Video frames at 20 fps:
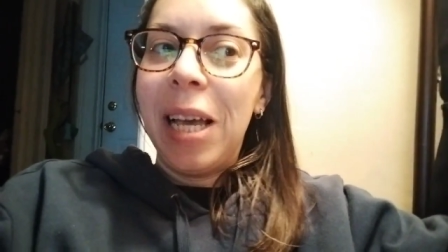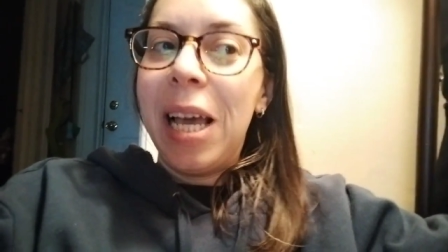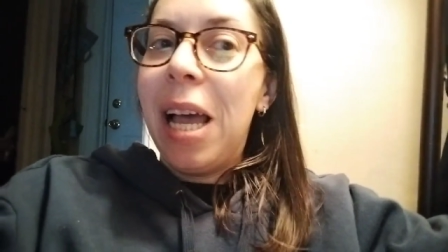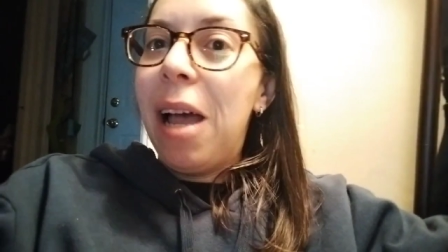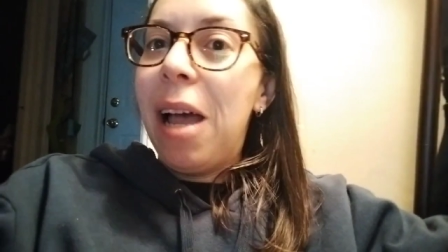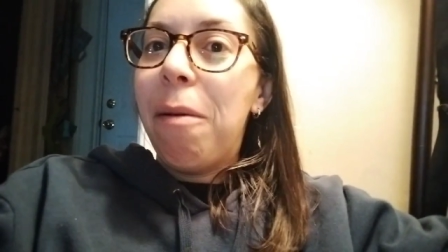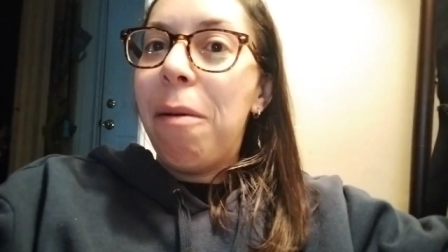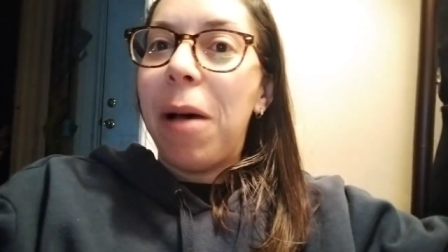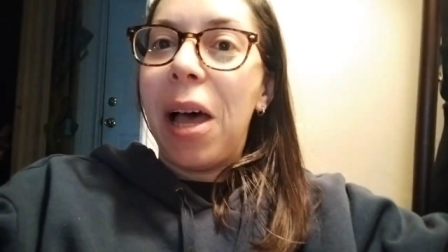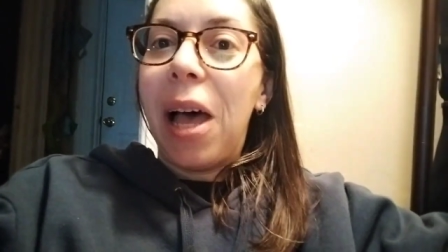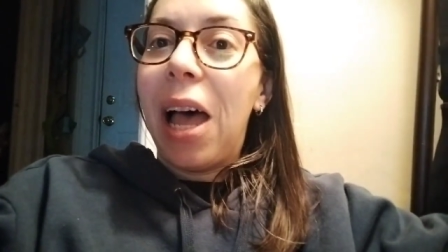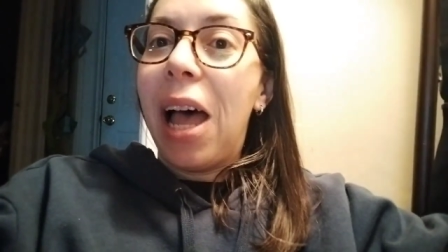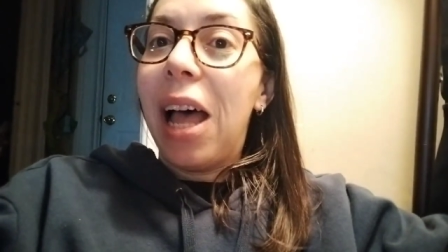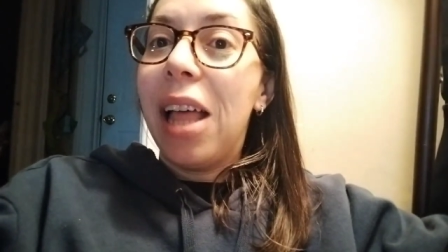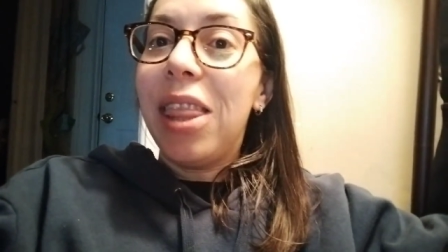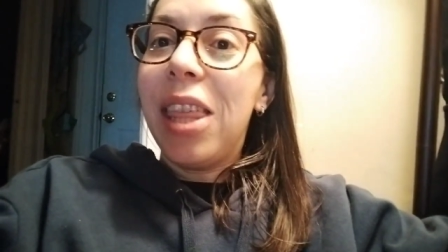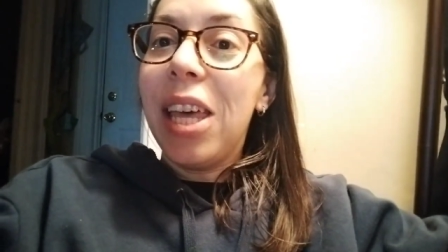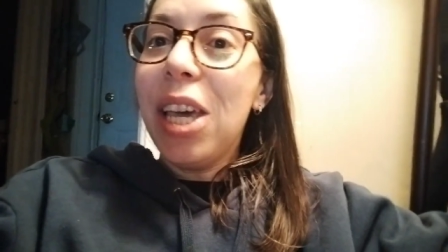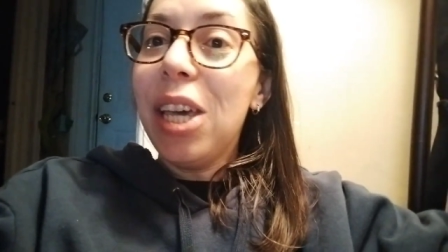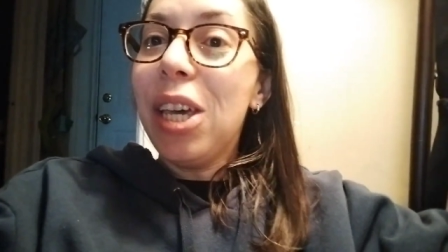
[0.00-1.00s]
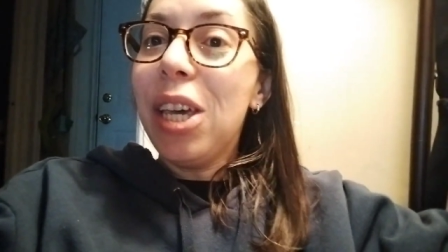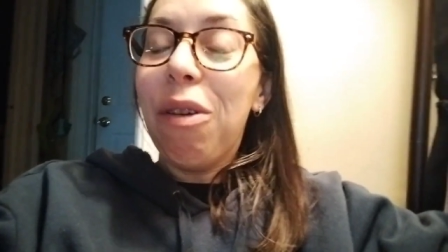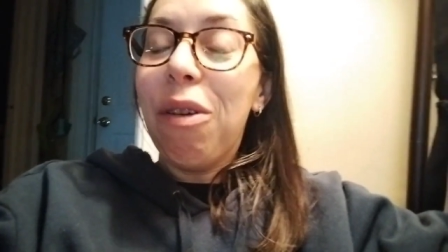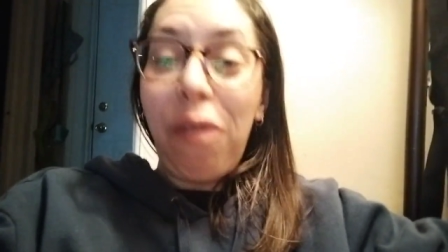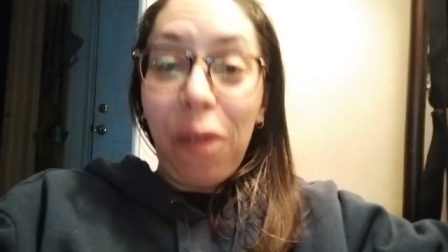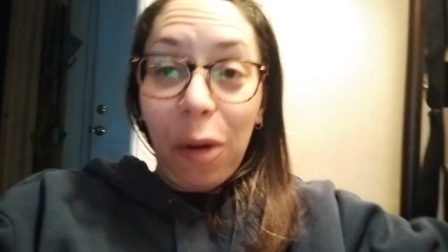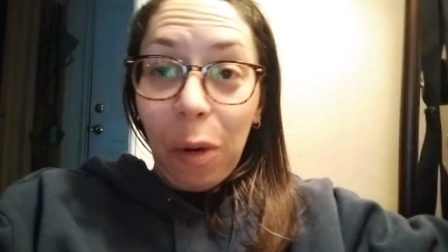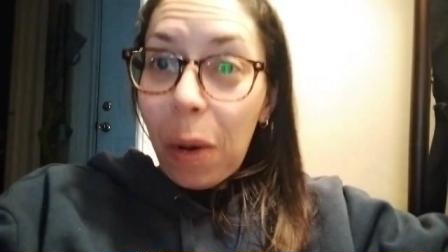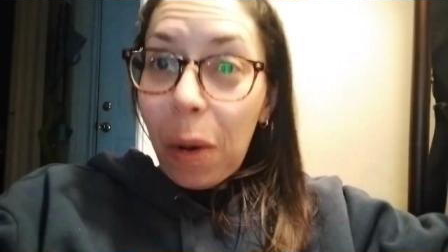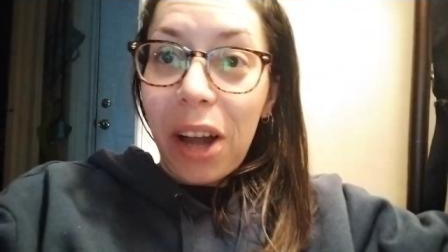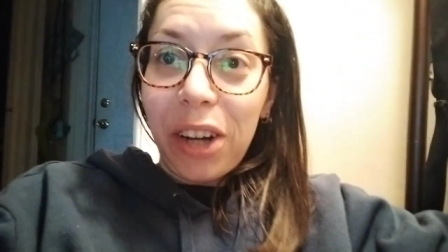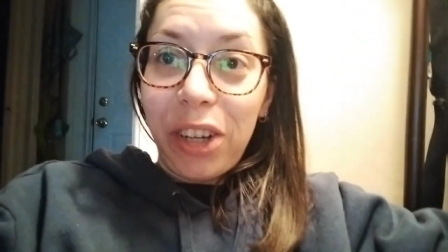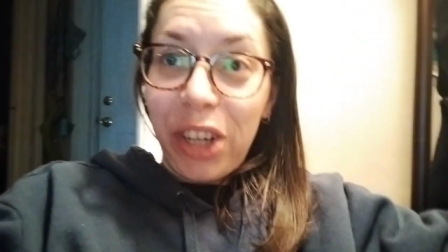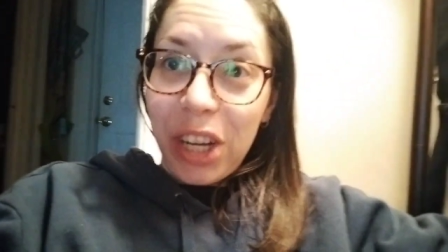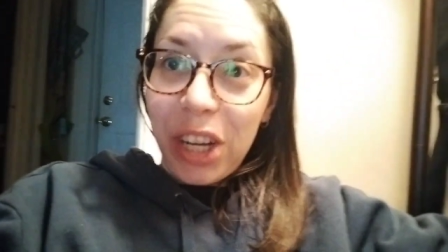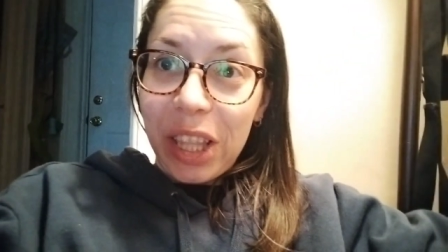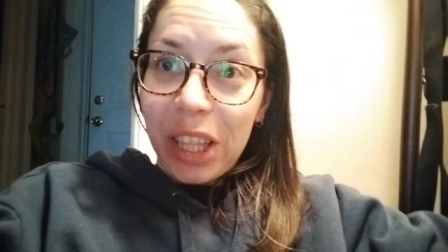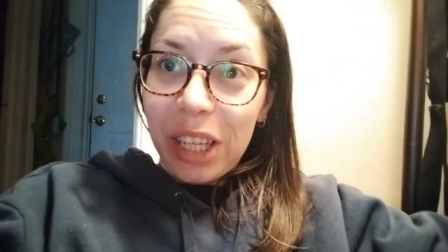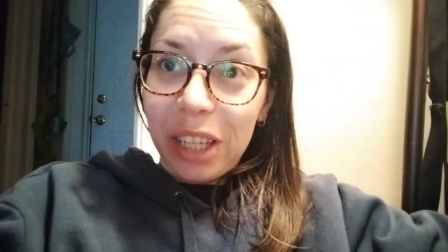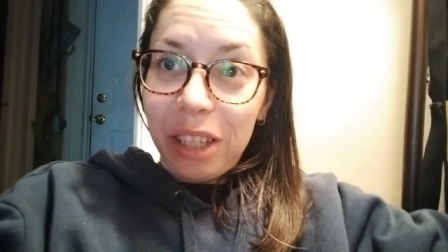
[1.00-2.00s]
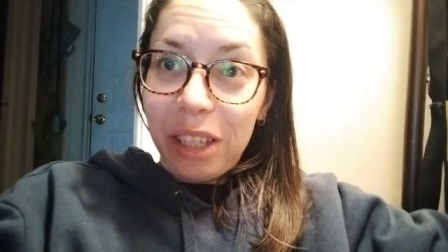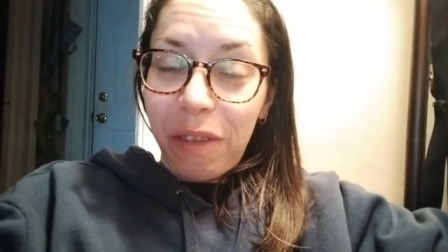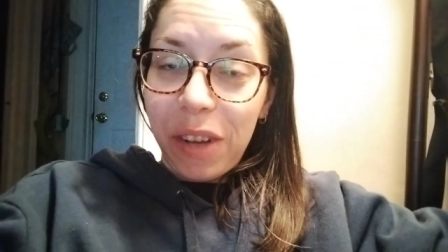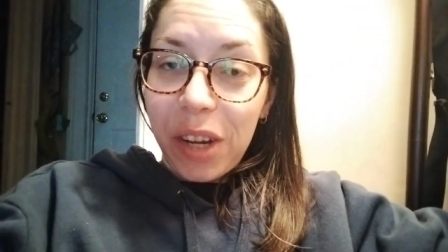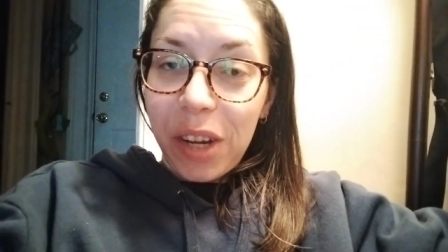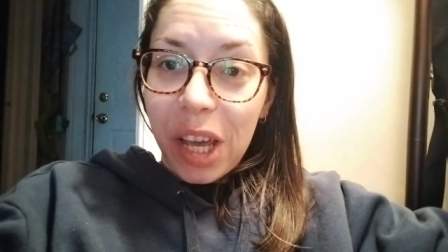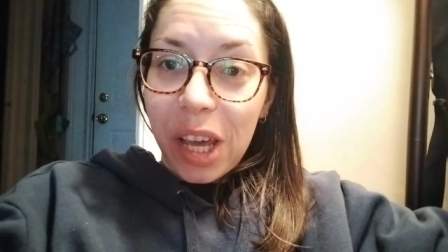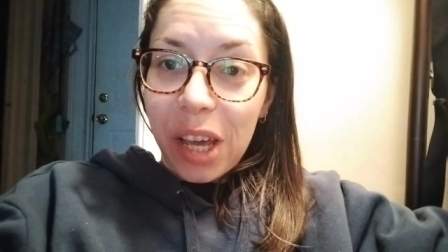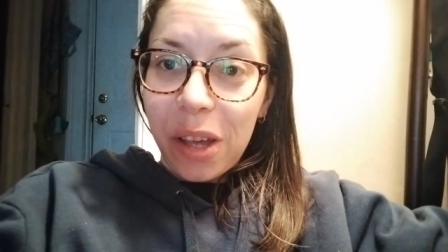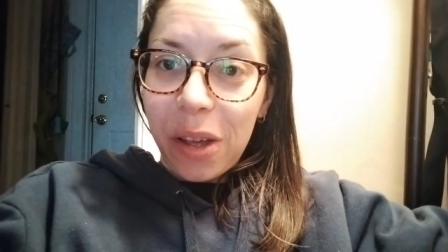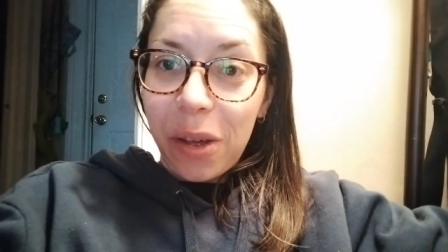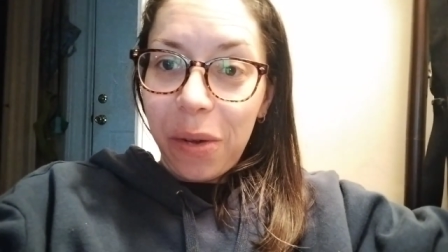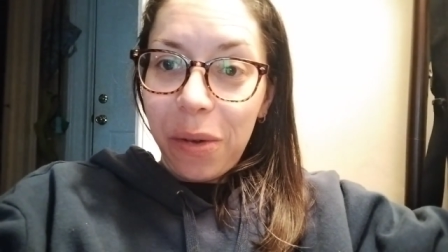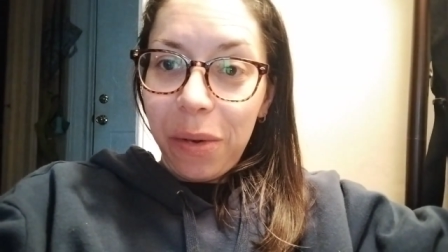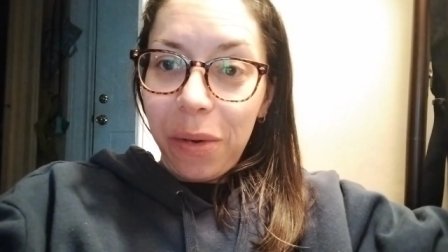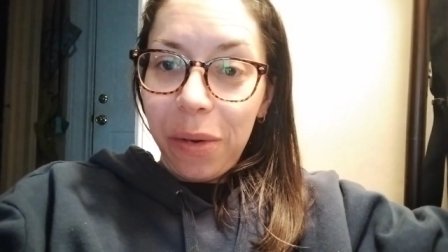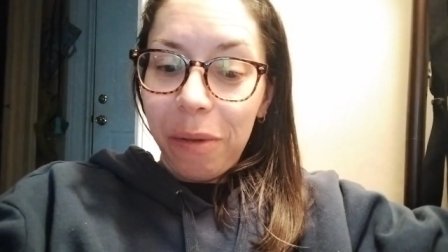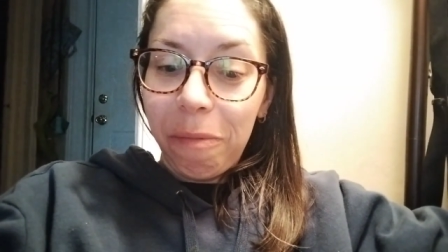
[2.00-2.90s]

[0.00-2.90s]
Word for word: But thank you for watching this video.